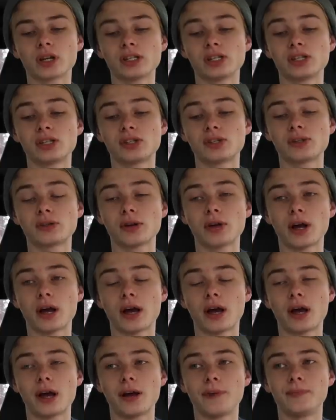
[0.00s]
because it's
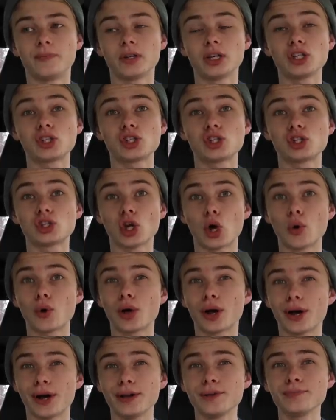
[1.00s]
so
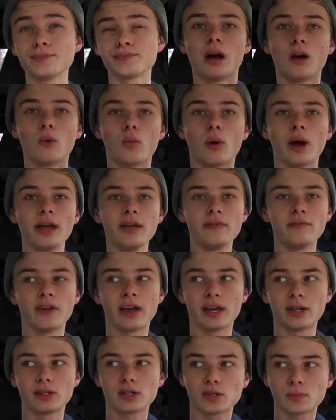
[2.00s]
good. A white
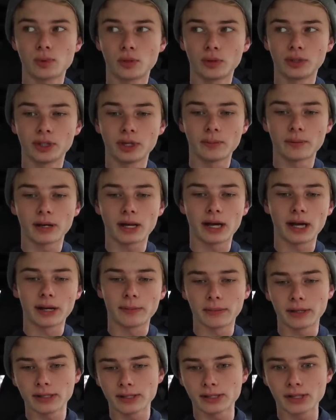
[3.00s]
van just pulled up
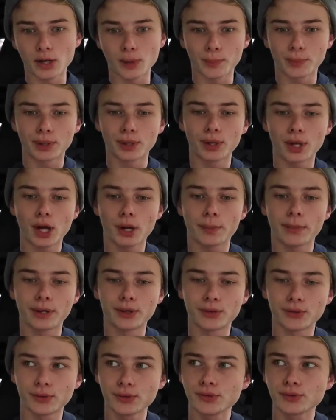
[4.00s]
behind me, so I'm gonna lock my
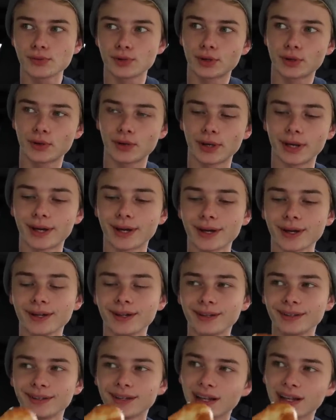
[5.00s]
doors real quick.